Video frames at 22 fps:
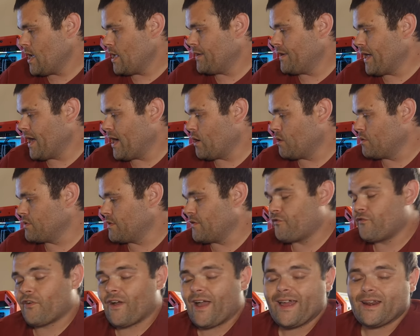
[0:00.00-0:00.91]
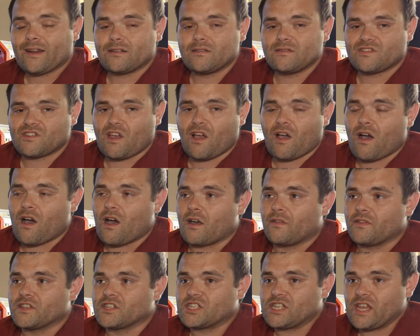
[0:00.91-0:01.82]
Now, the fans
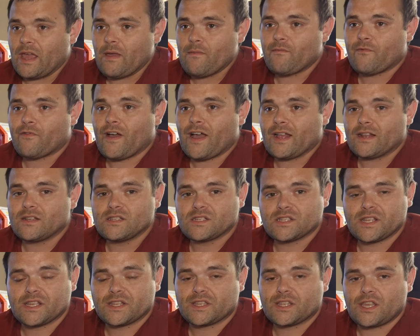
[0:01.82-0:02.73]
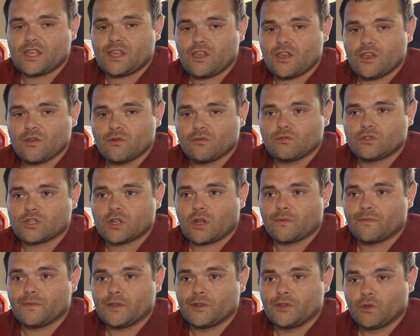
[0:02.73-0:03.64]
are the same fans that they used
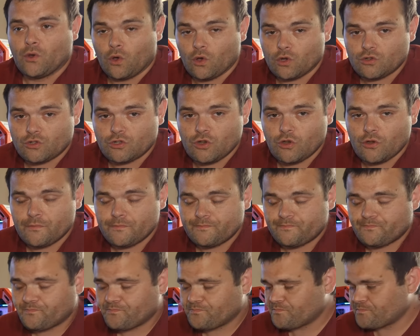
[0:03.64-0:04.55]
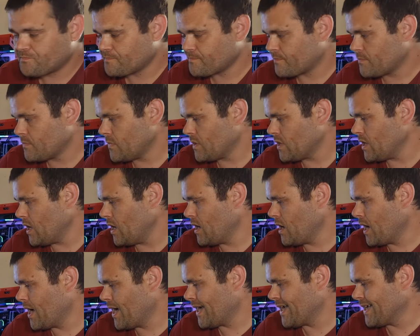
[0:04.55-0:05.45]
on the Notte.
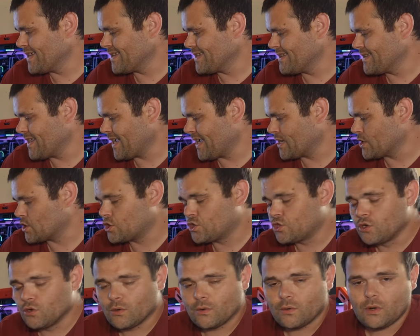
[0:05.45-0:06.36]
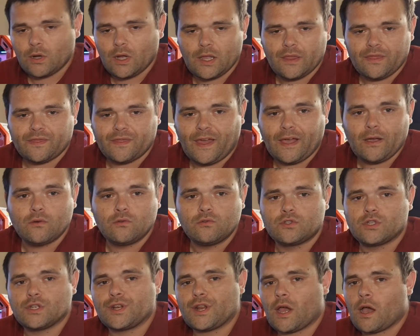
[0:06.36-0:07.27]
And at
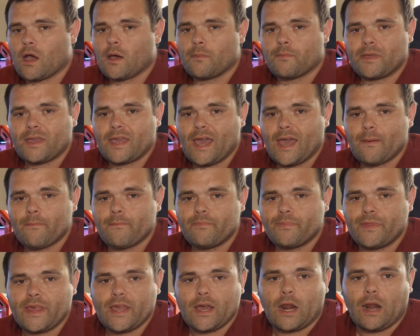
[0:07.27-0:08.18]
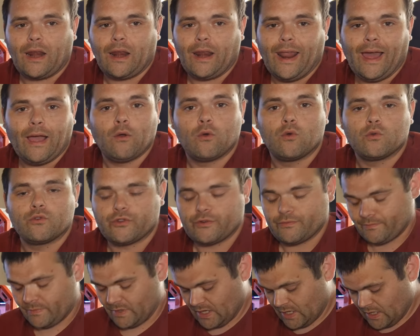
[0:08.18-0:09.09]
2000 RPM, they are loud.
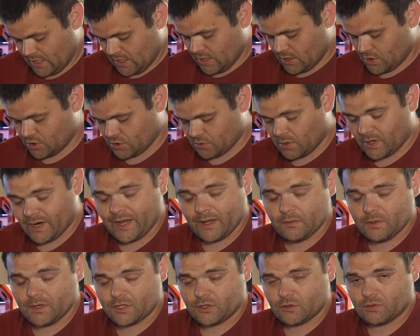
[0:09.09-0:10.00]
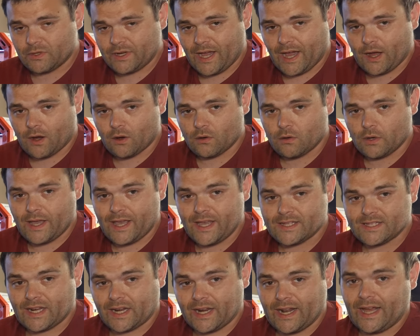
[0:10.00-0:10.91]
So what I will do now
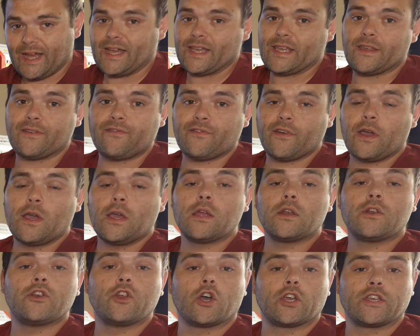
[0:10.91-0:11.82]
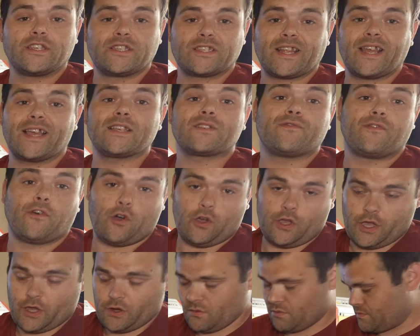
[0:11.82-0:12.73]
is a live noise test
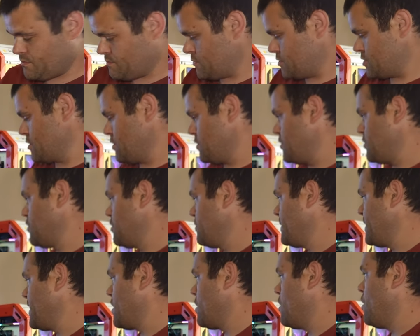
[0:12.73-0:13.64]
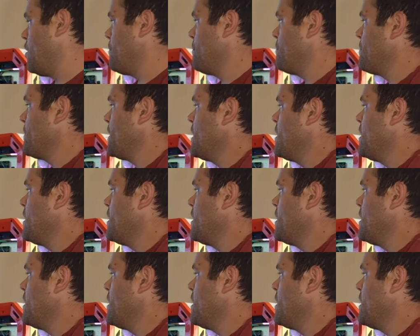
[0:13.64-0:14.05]
for you. So here we go.